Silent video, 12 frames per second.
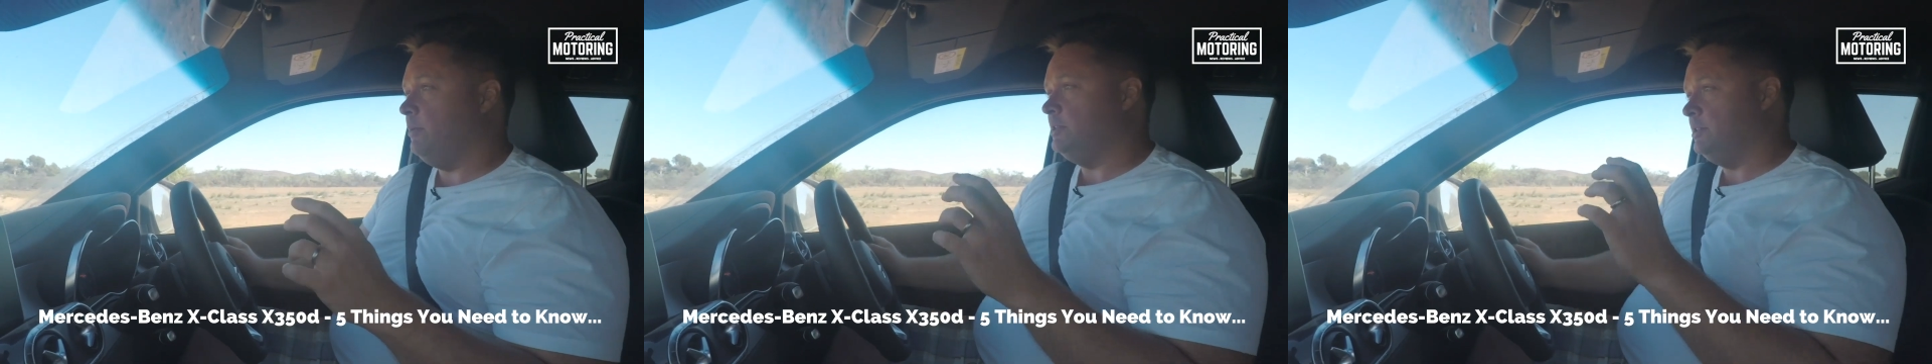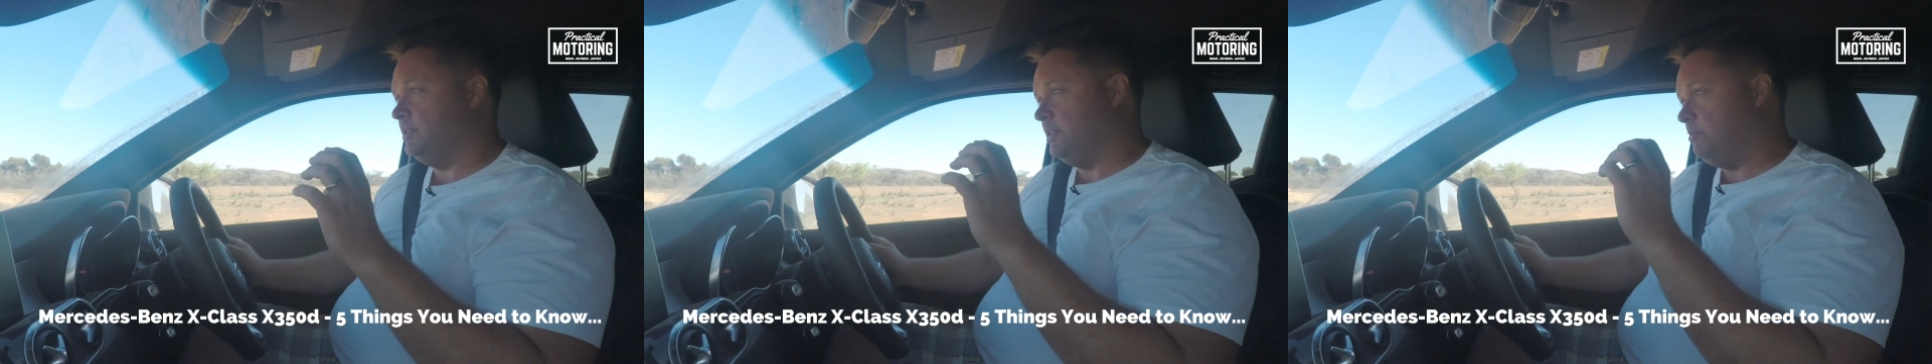
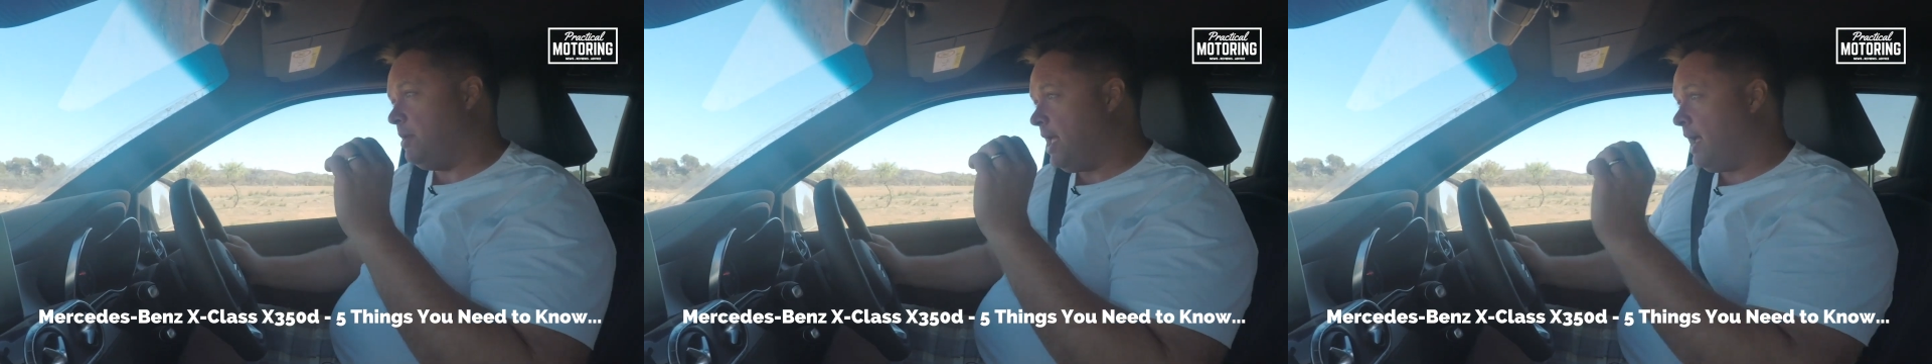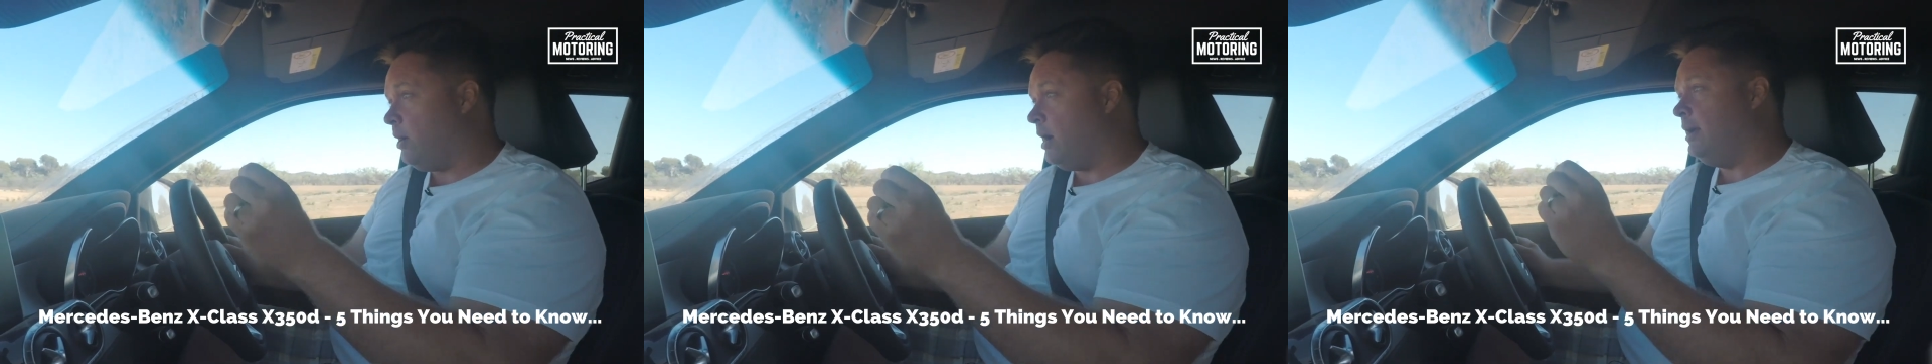which is the
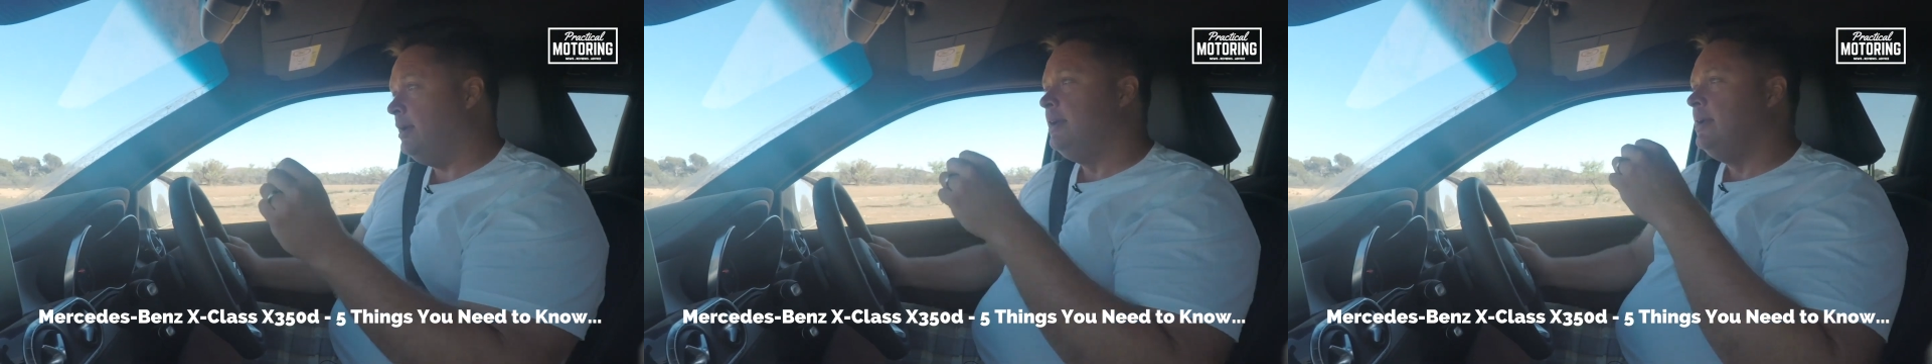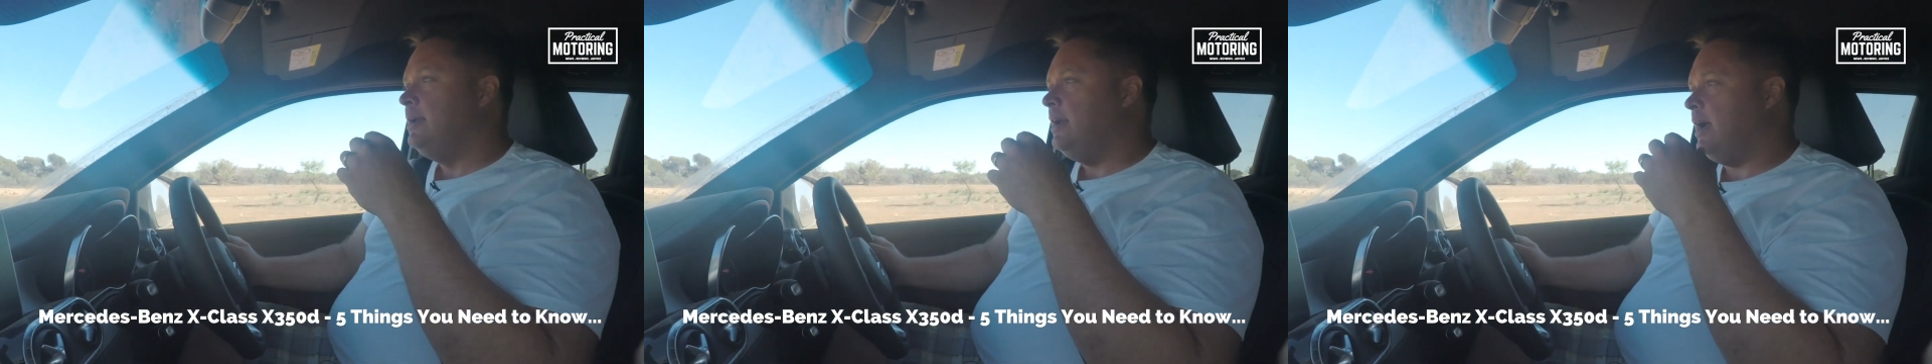Power,
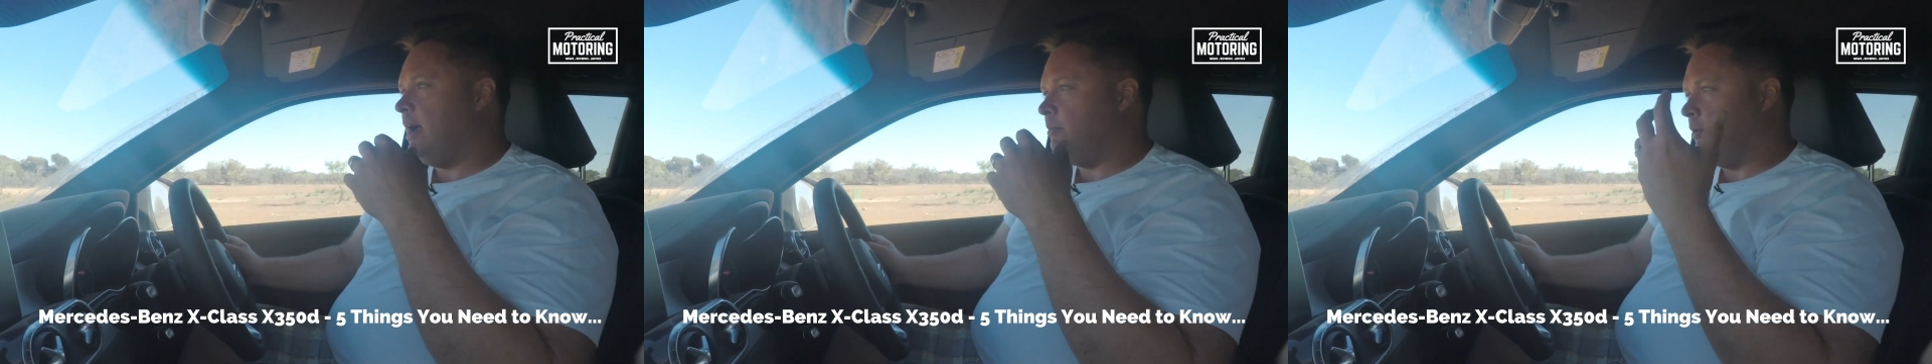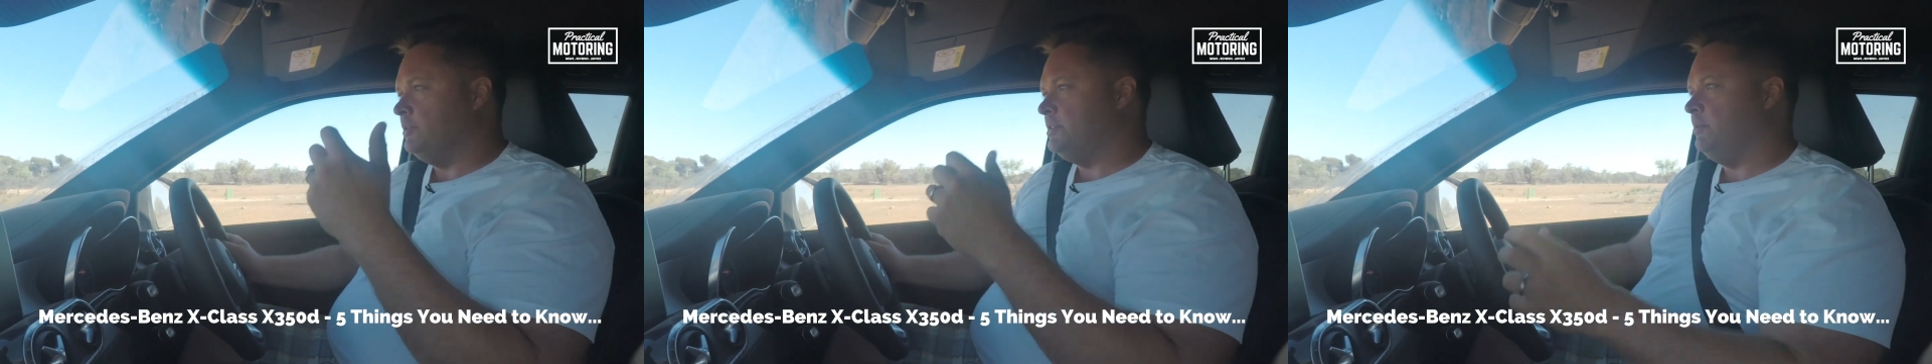
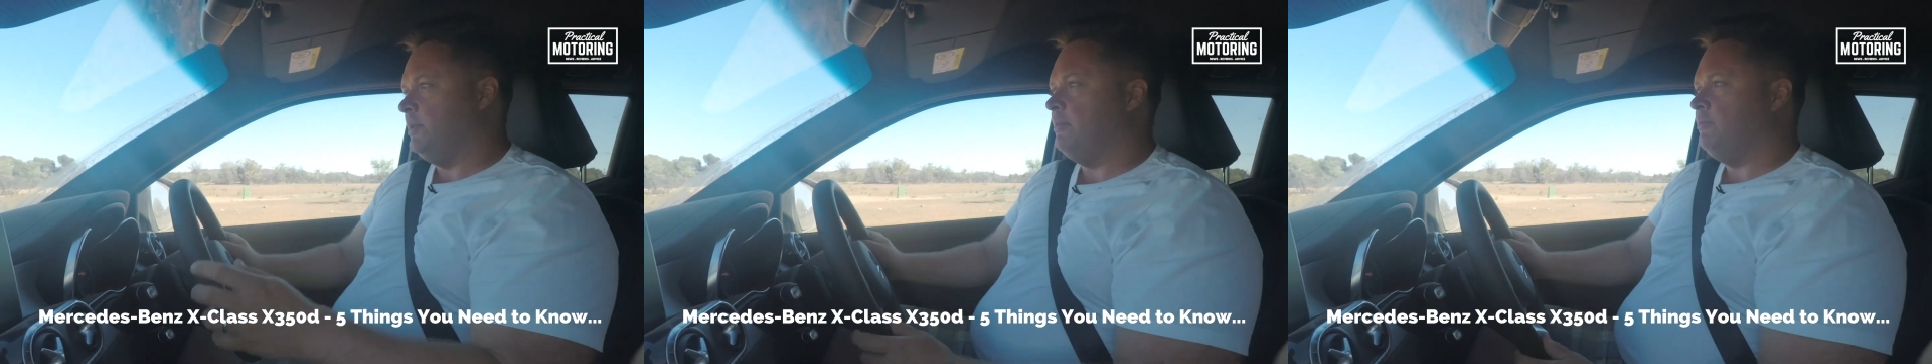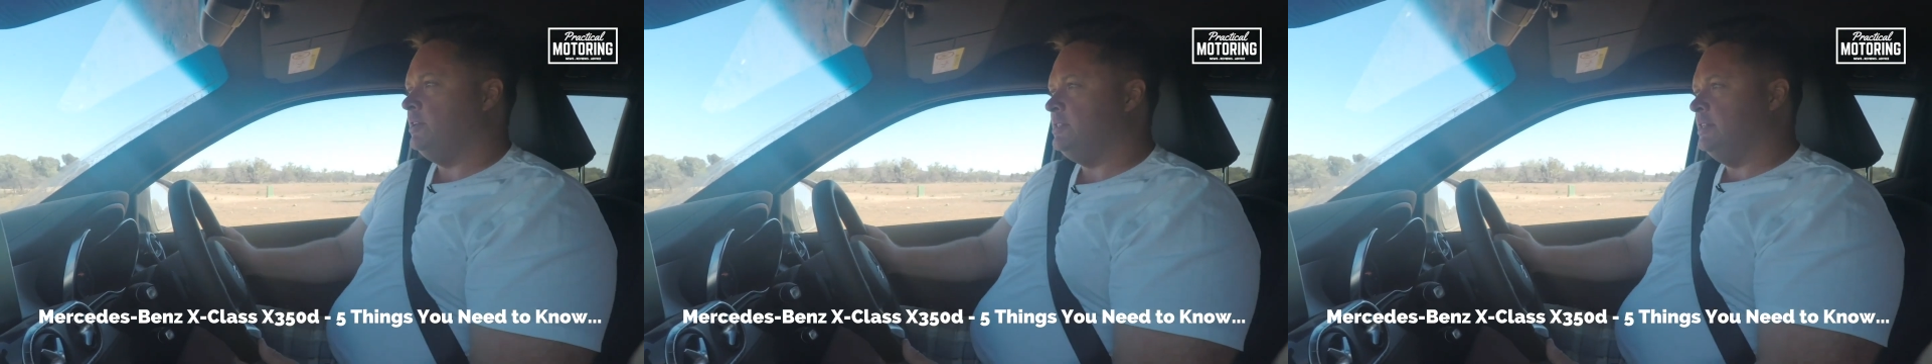obviously with
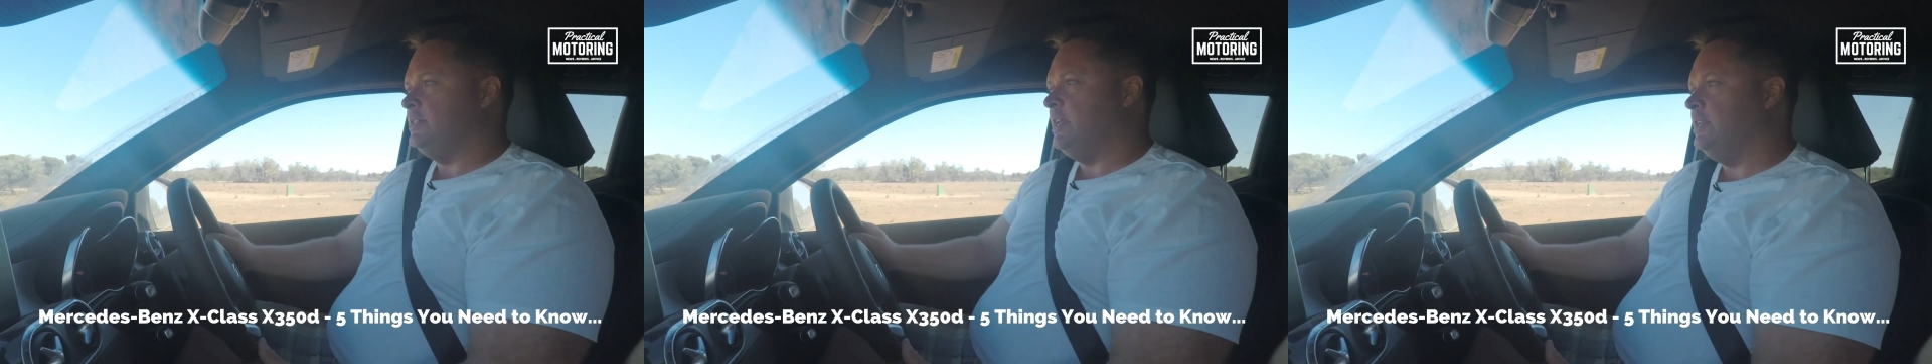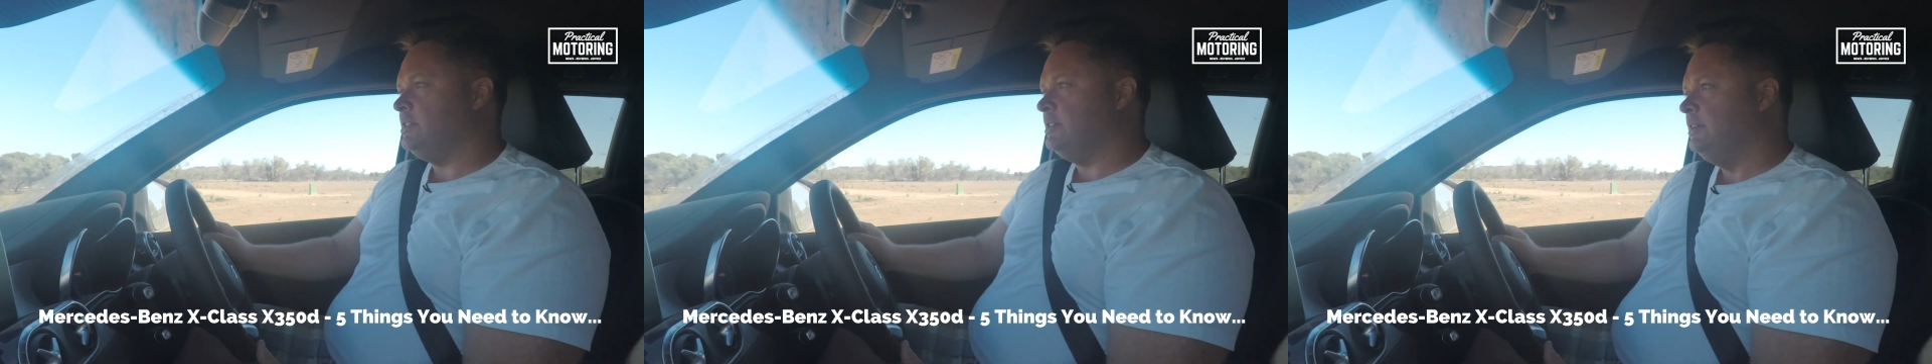that V6
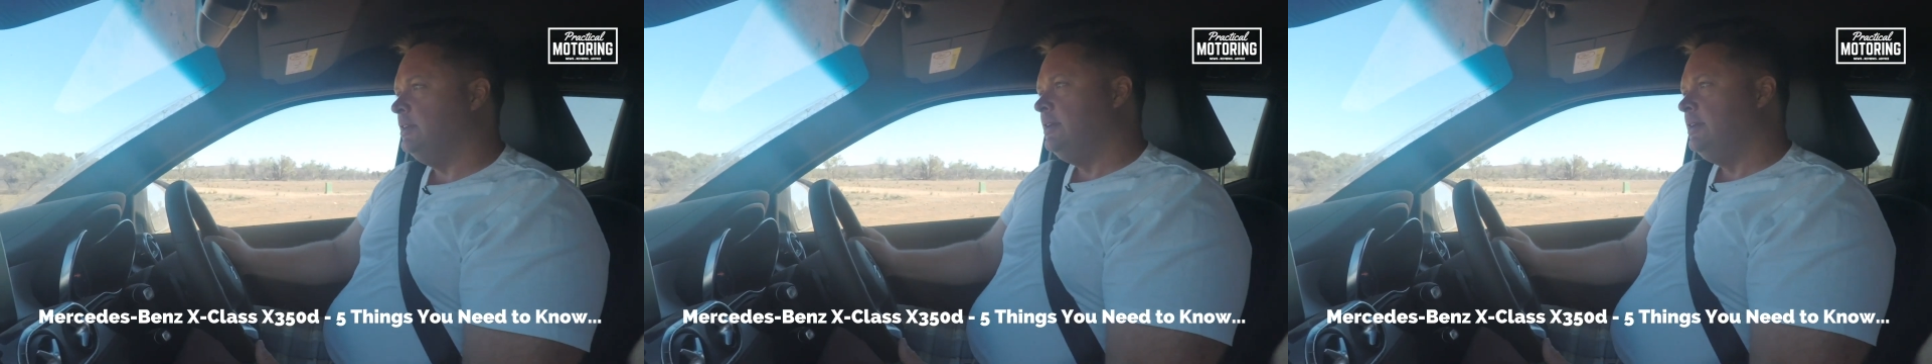engine.